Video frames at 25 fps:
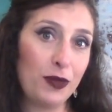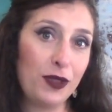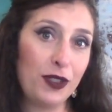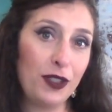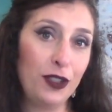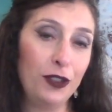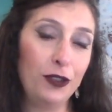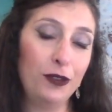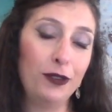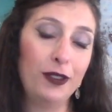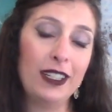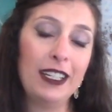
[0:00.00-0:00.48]

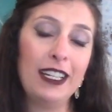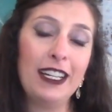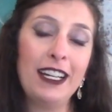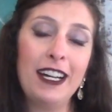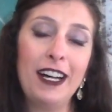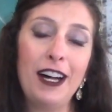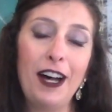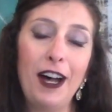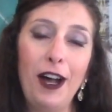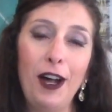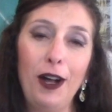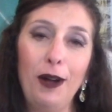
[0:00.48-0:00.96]
So
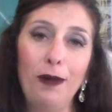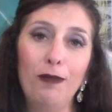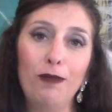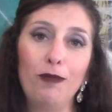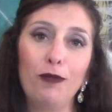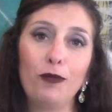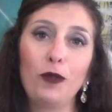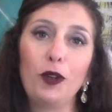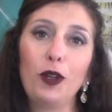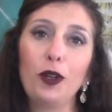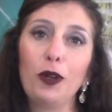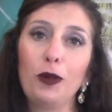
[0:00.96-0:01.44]

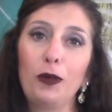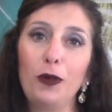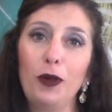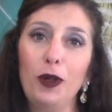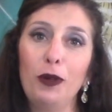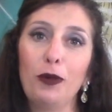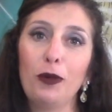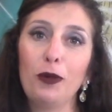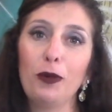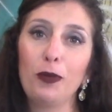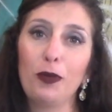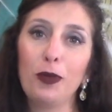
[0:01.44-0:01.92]
we
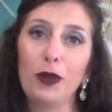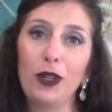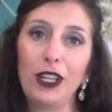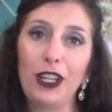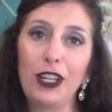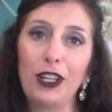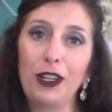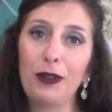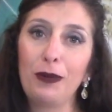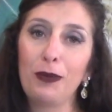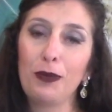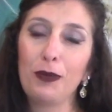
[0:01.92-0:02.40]
were
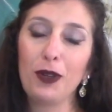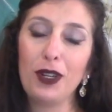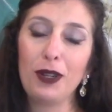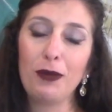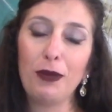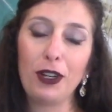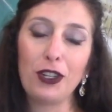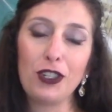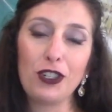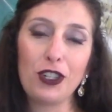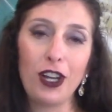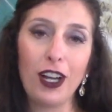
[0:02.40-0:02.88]
pretty
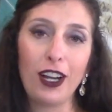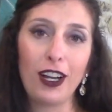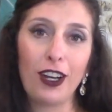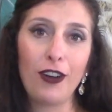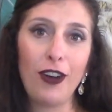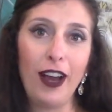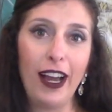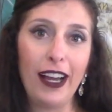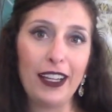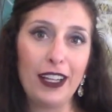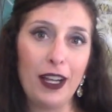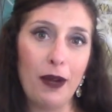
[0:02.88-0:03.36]
much
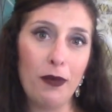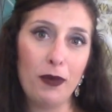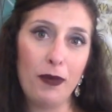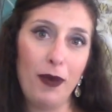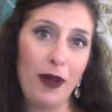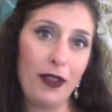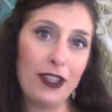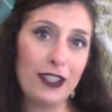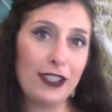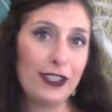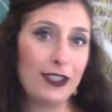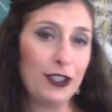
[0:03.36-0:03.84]
cracking up
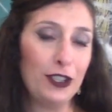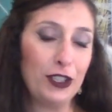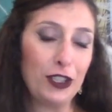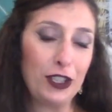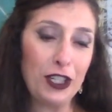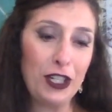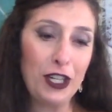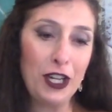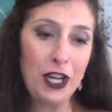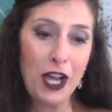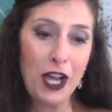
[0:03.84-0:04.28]
about this look.